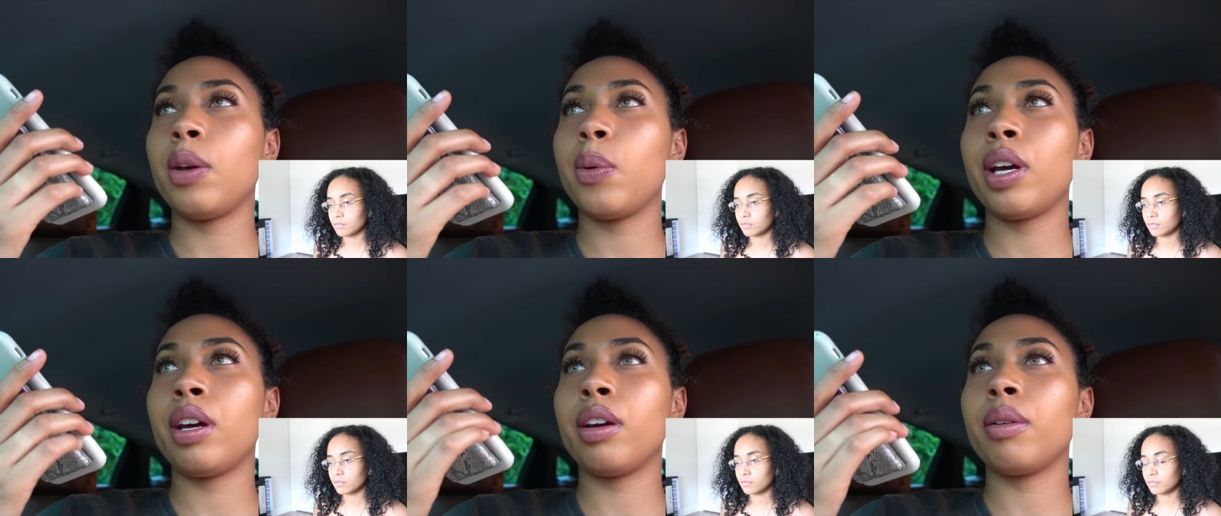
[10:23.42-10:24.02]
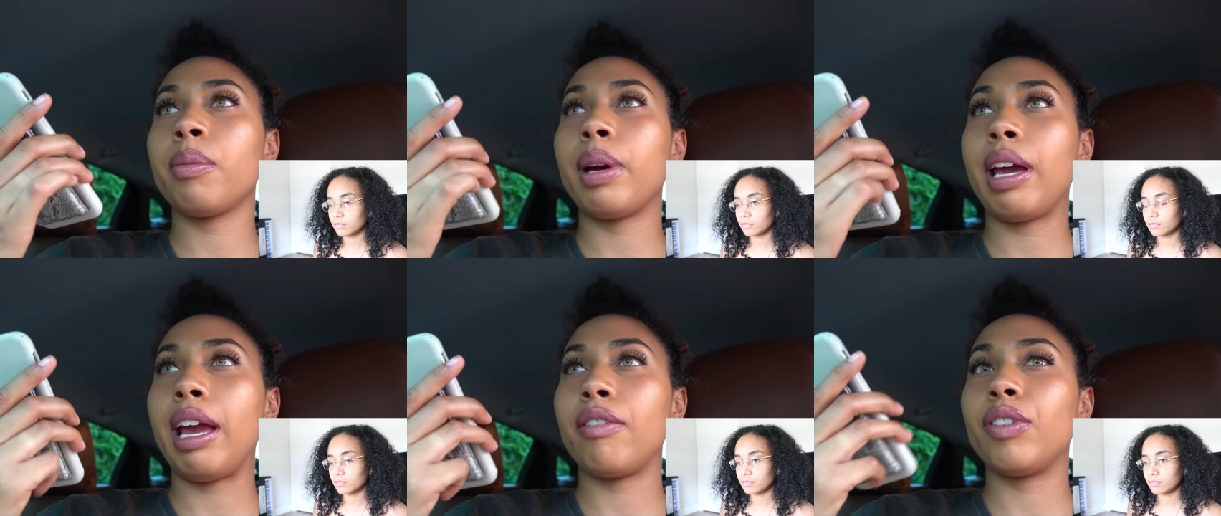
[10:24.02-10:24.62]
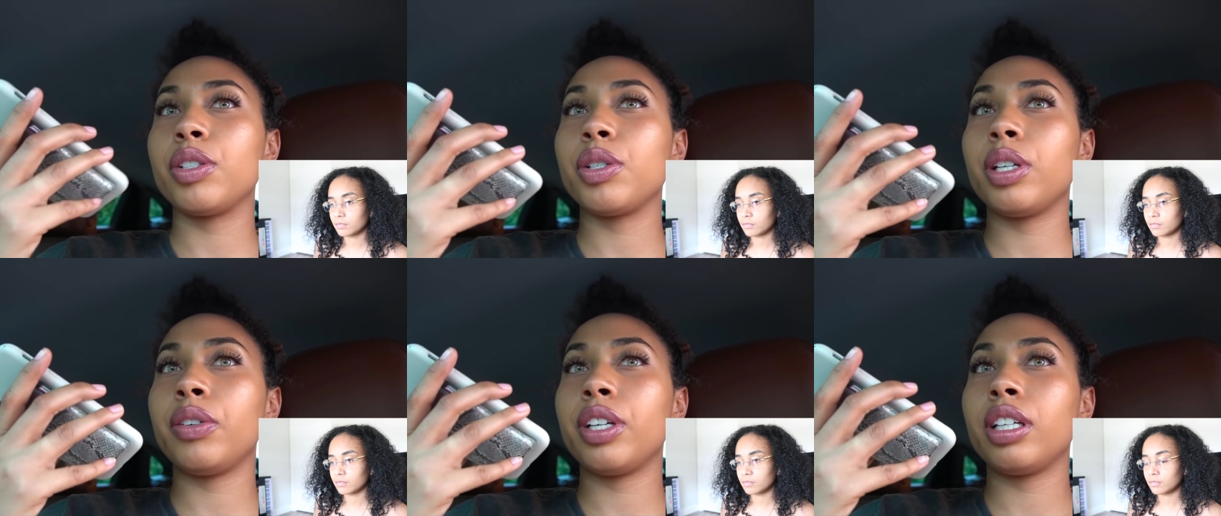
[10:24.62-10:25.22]
Speaker 1: anywhere? My
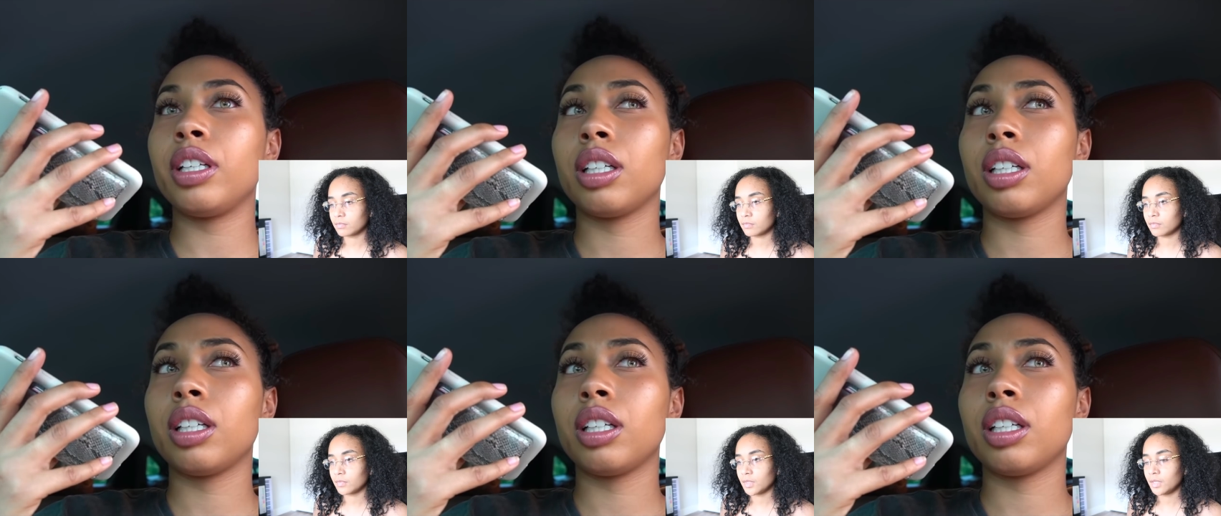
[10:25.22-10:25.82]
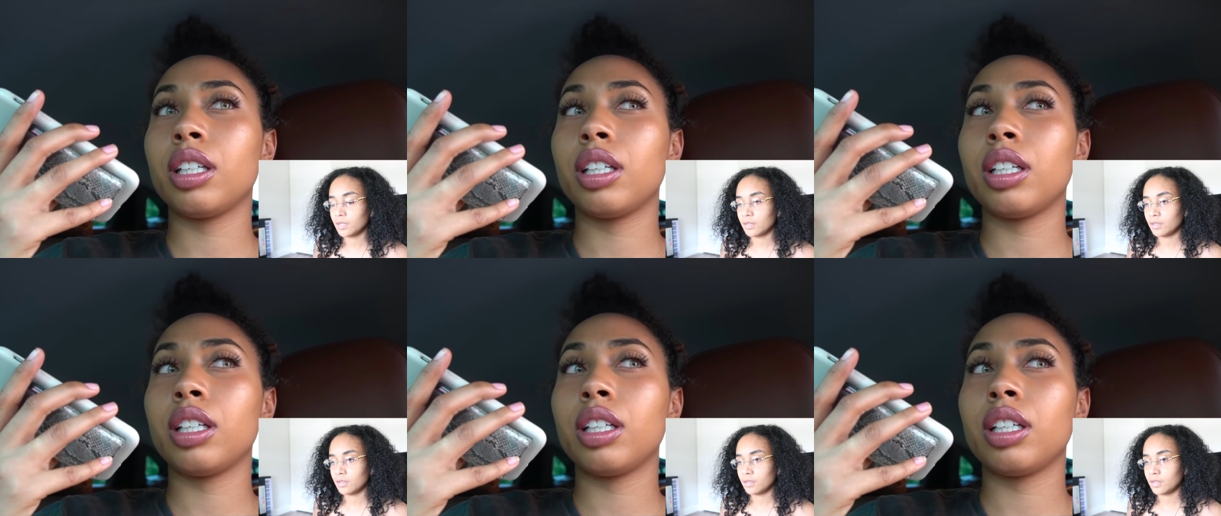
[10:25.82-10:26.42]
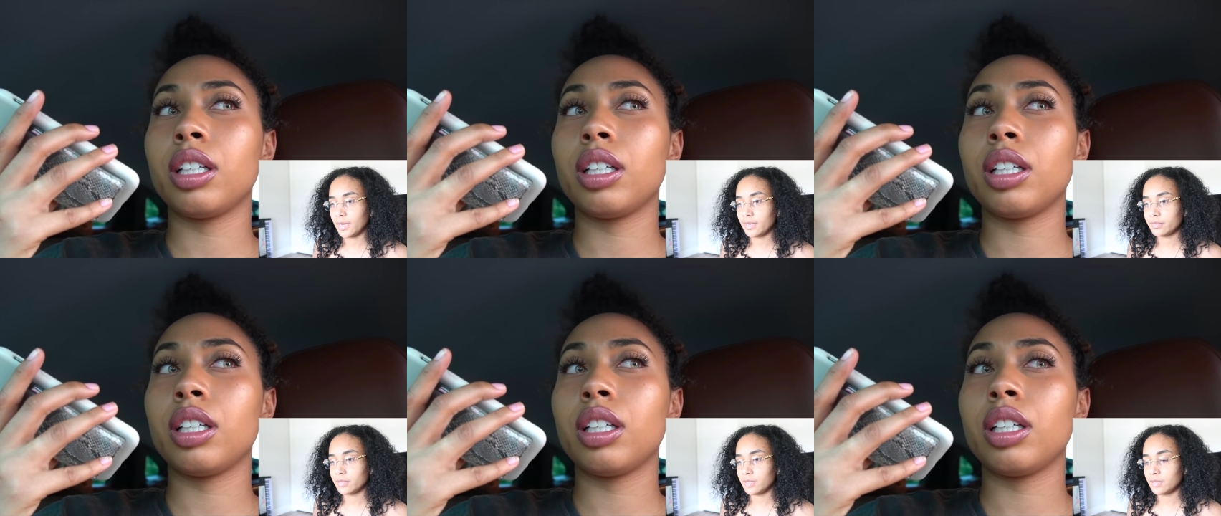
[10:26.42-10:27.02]
anniversary ring?
Speaker 2: I ain't
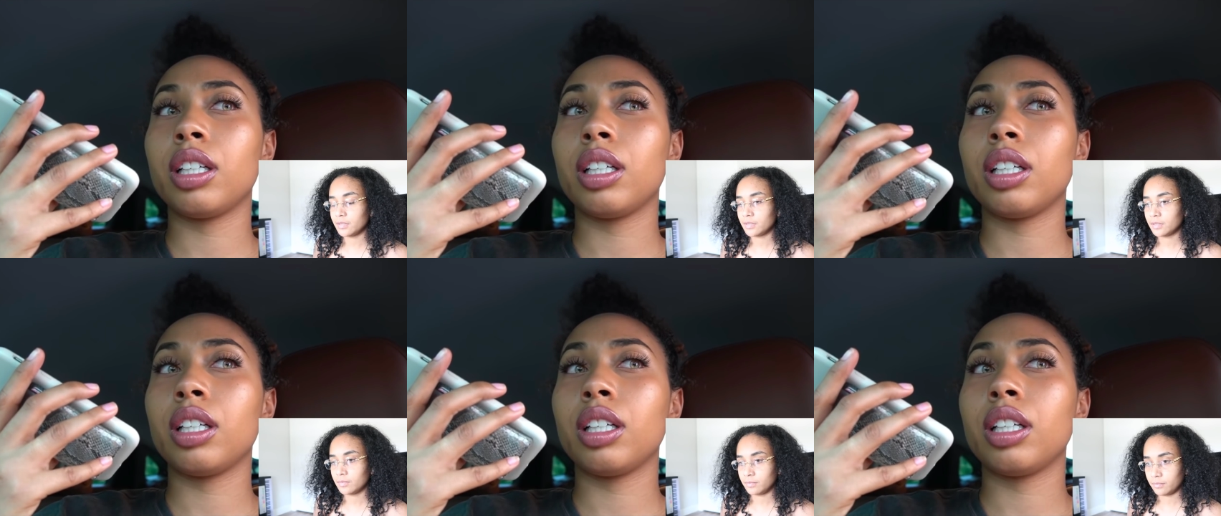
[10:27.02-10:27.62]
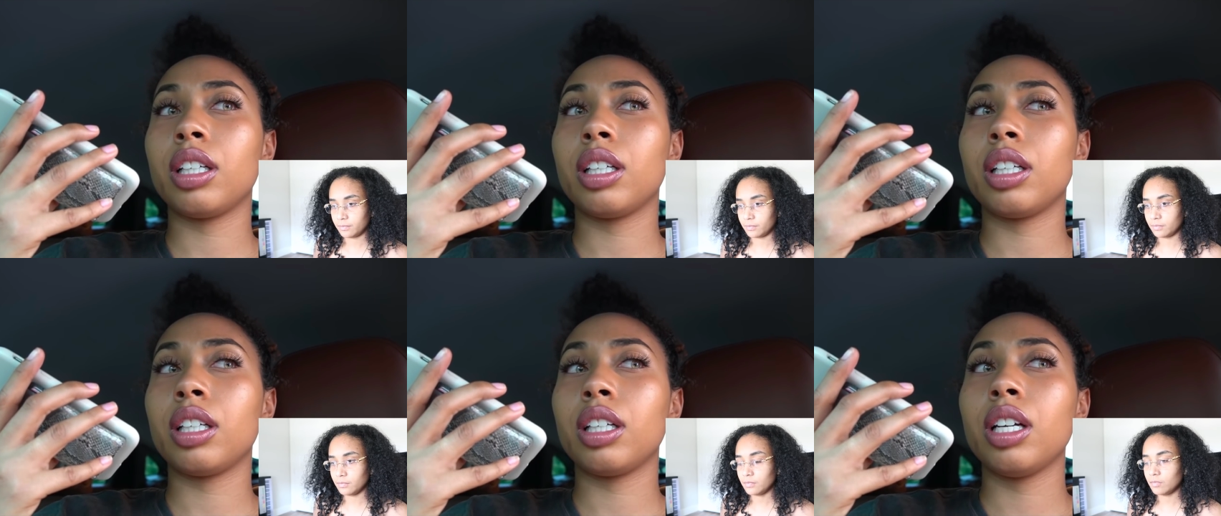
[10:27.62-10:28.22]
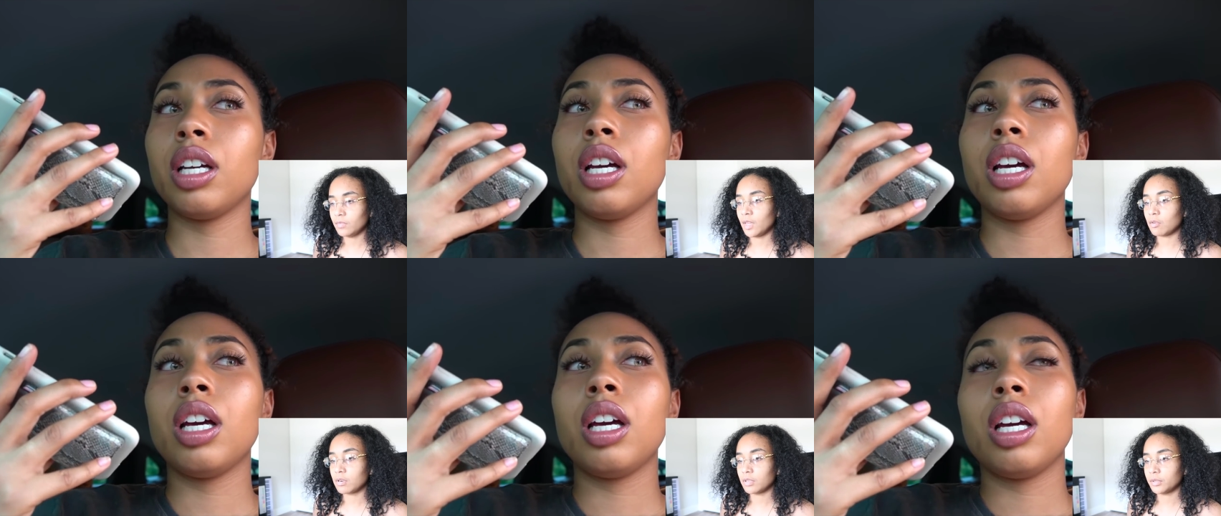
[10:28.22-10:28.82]
seen it. Mm-hmm.
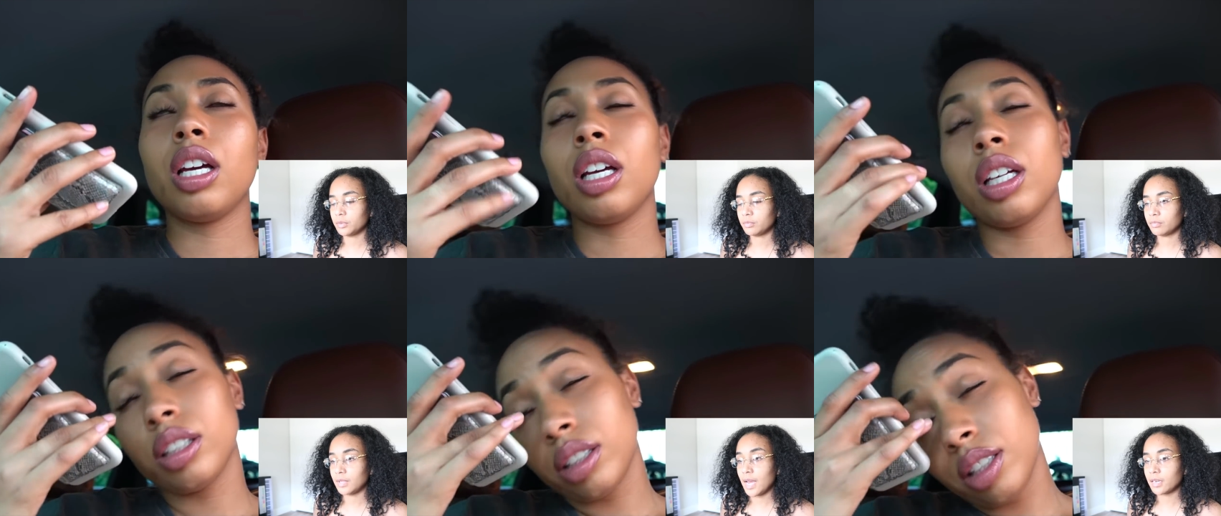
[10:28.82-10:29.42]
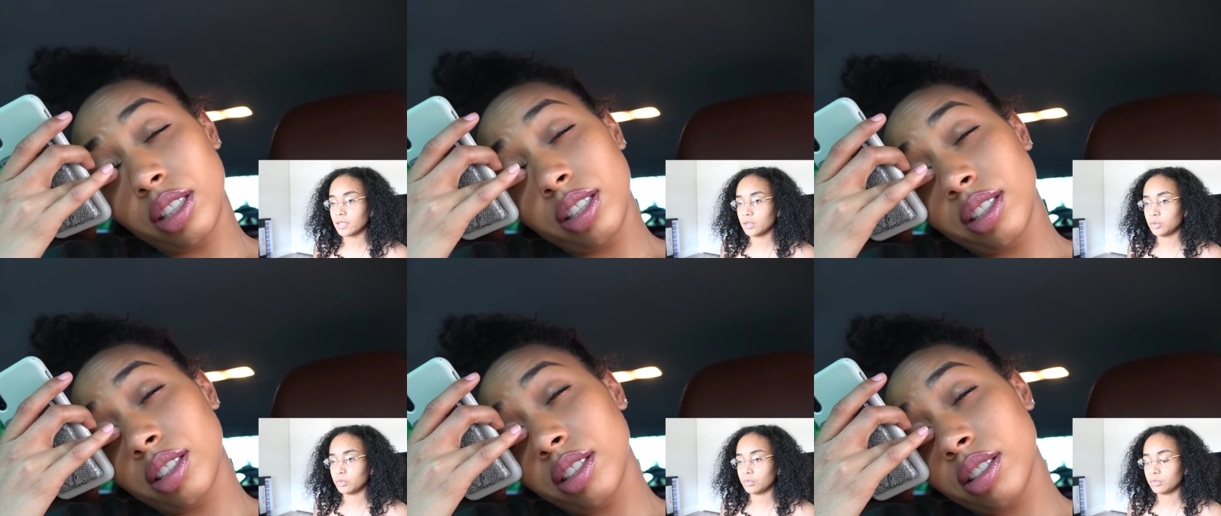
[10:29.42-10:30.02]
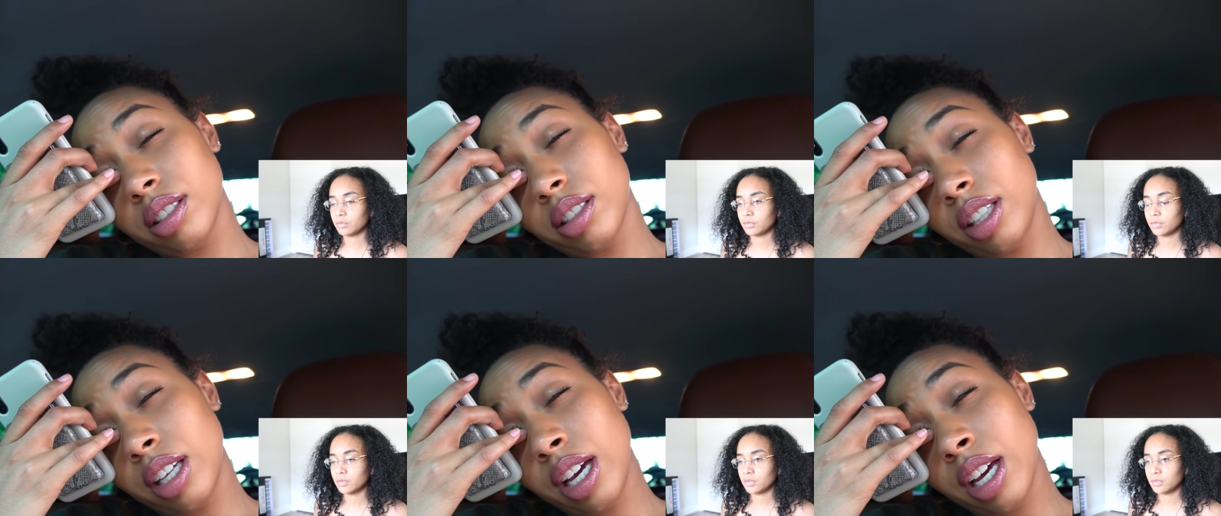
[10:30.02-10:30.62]
No clue. Not a clue.
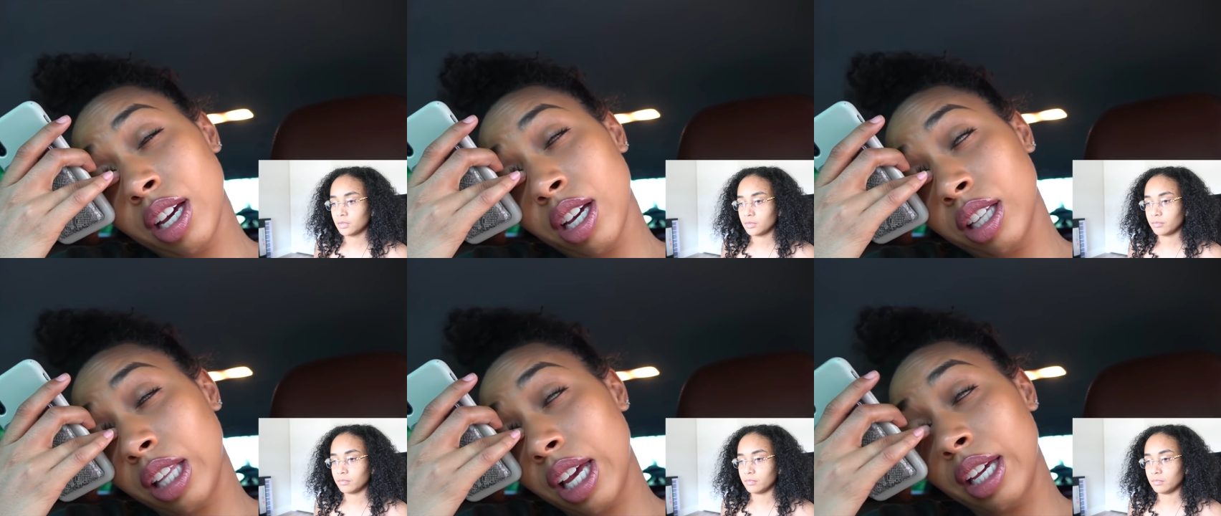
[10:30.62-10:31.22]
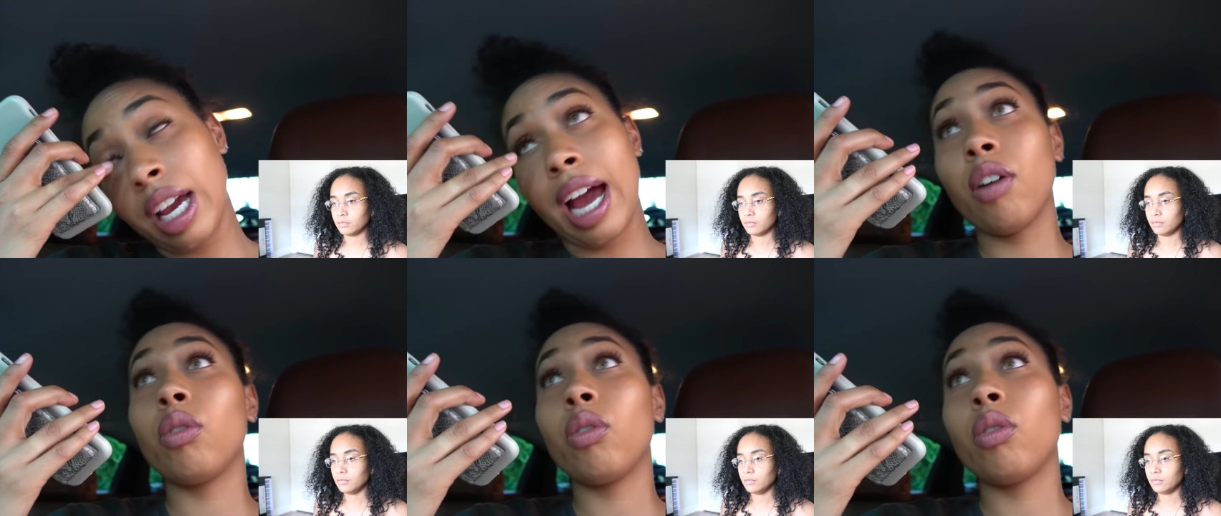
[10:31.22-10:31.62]
Speaker 1: Yeah, like I